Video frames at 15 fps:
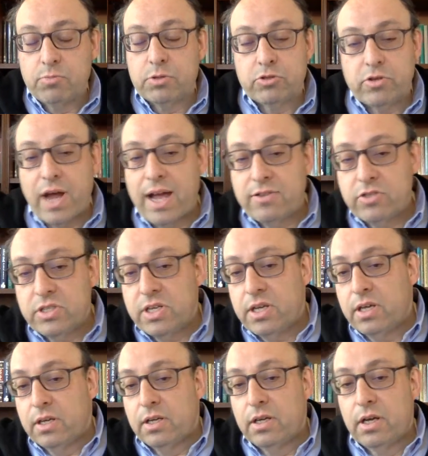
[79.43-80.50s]
tragedy
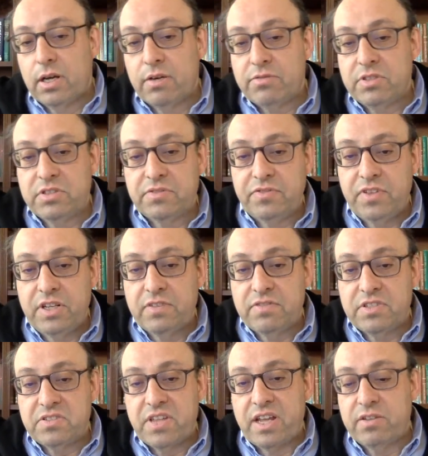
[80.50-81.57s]
of the defeat of the
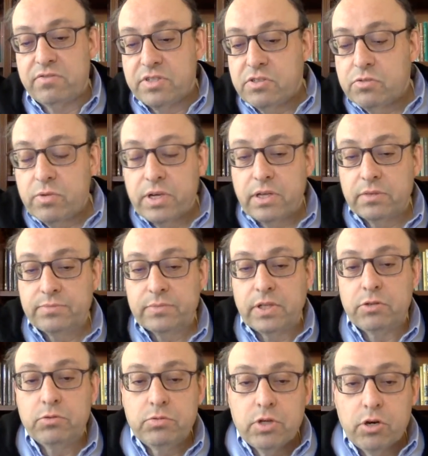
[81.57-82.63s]
state of Israel,
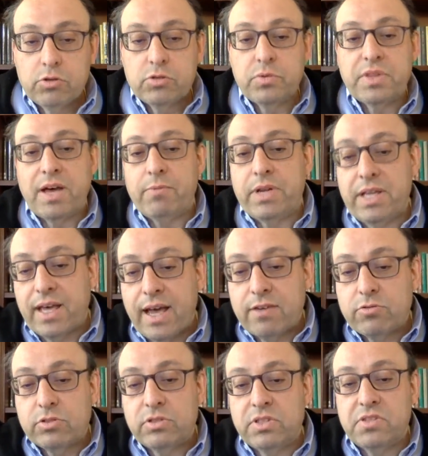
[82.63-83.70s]
and who knows with how many
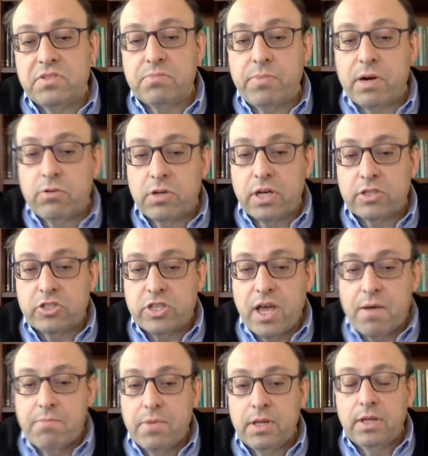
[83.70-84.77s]
casualties. And Baruch
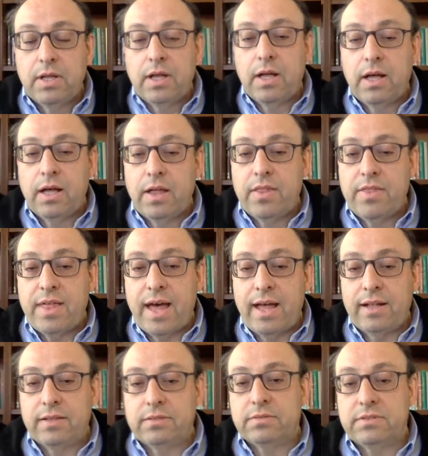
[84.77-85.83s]
Hashem,
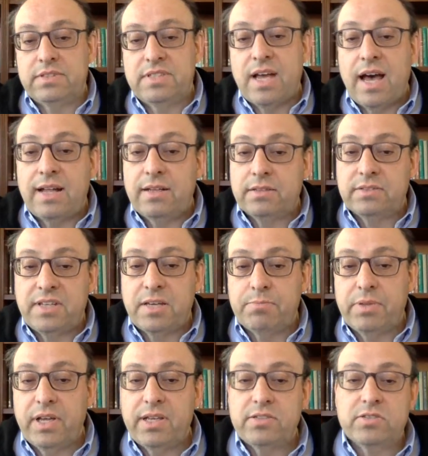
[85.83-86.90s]
that did not take
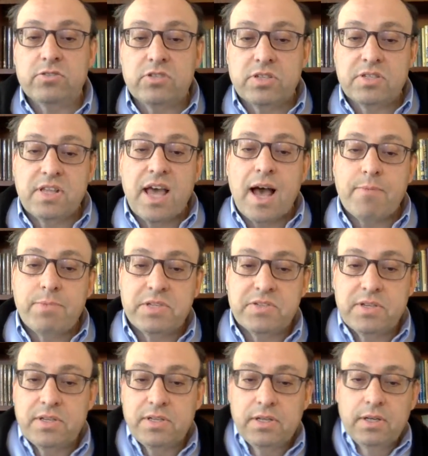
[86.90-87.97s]
place, and just the
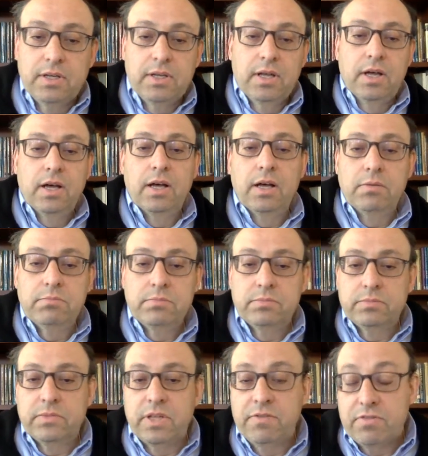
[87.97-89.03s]
opposite,
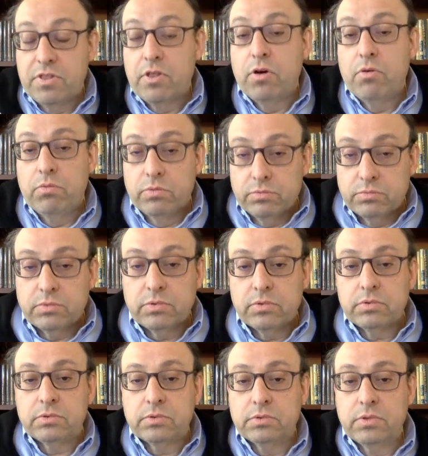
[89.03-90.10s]
even though
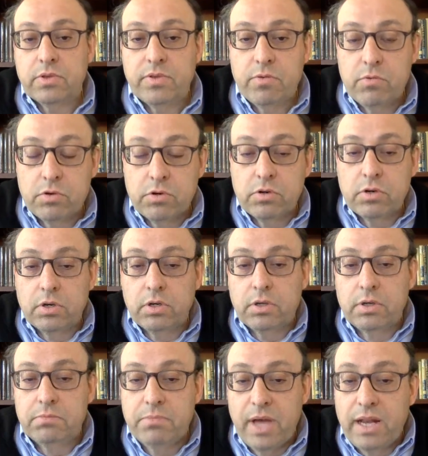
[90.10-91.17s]
there were
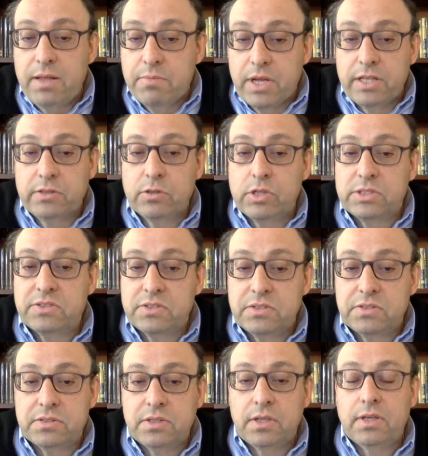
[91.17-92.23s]
many
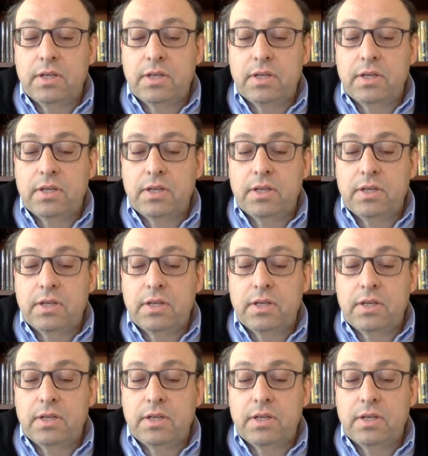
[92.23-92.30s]
losses